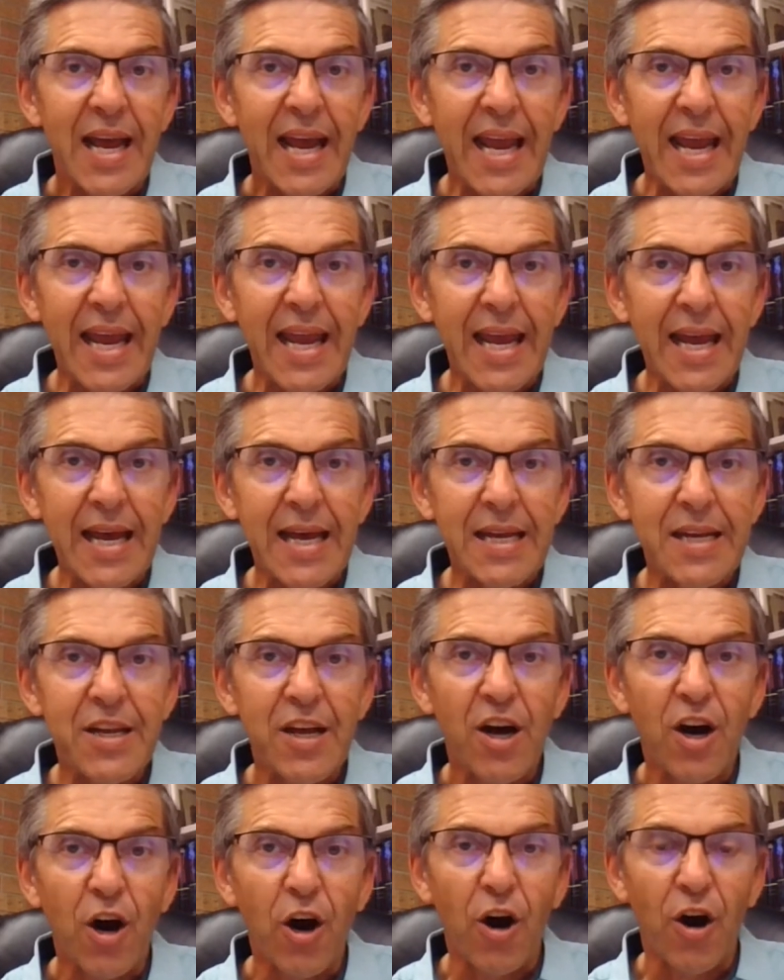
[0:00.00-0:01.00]
and
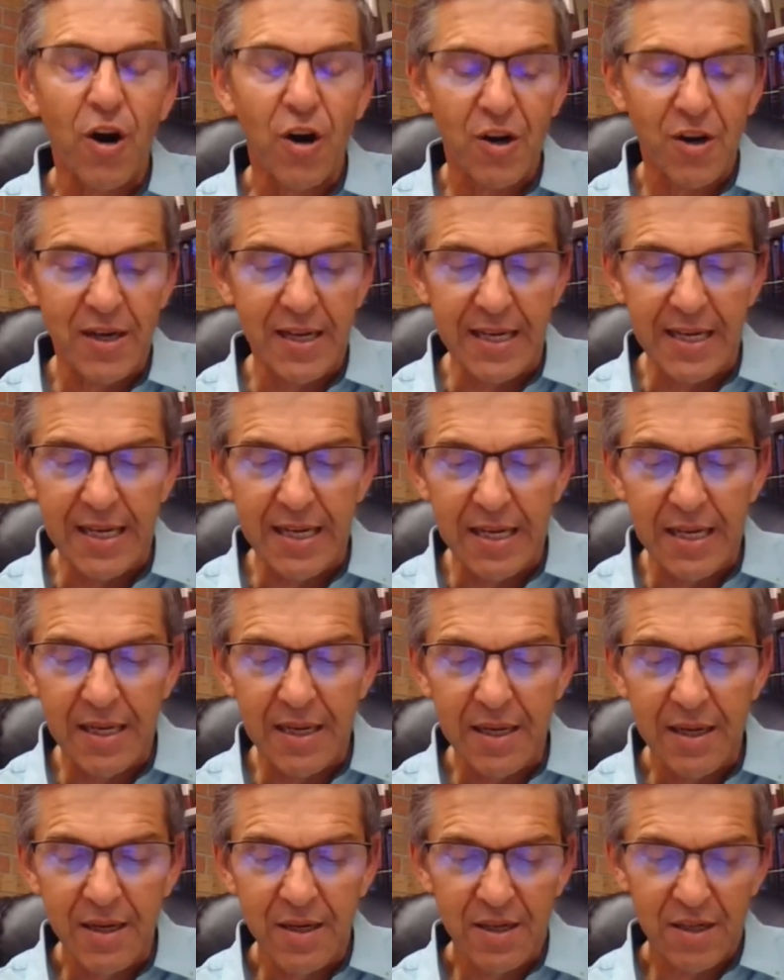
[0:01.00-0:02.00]
are
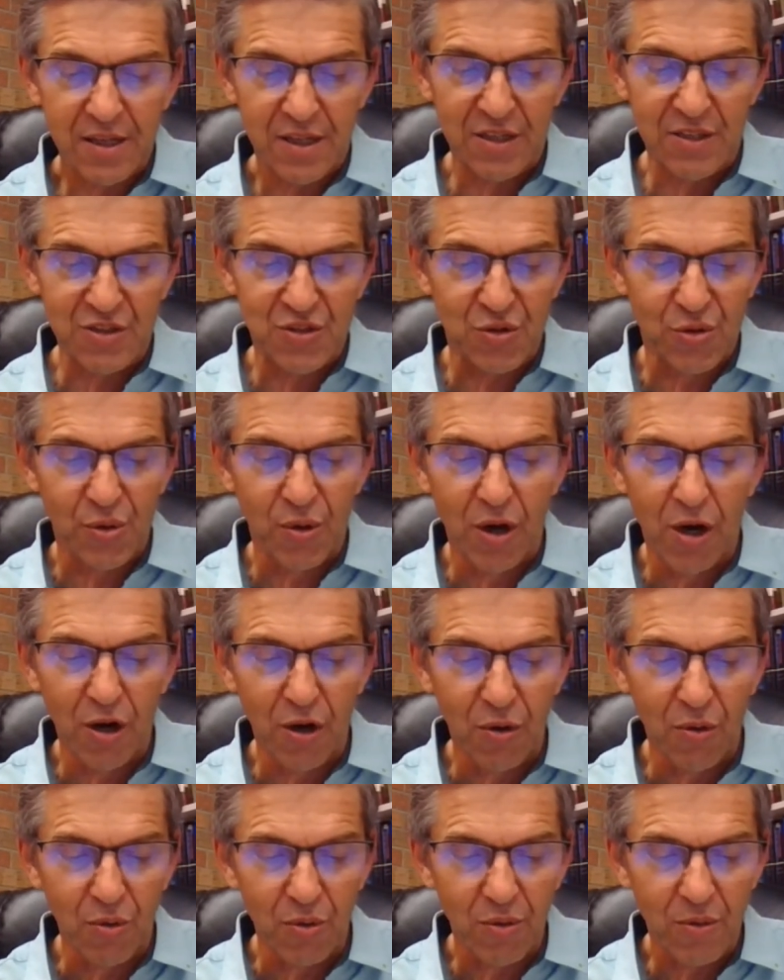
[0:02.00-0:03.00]
in
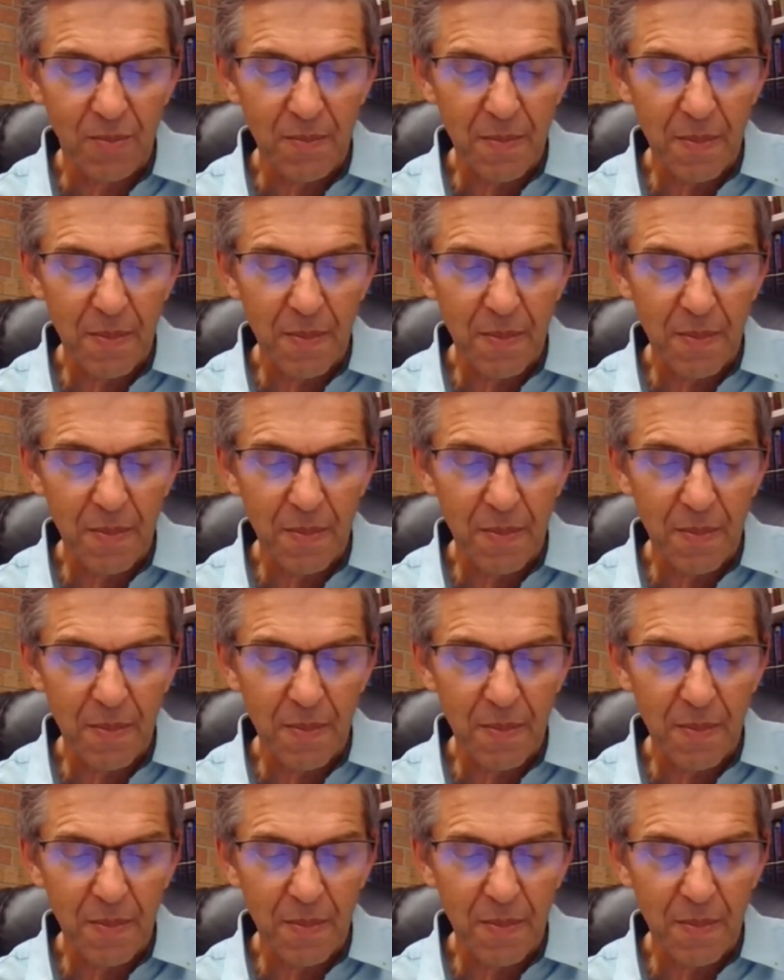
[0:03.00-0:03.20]
control.